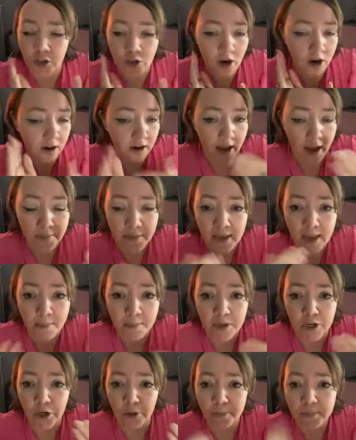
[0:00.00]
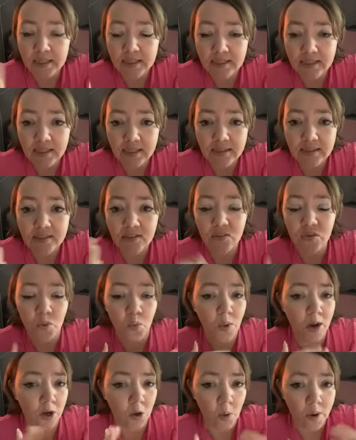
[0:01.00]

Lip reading: are coming up in your business, what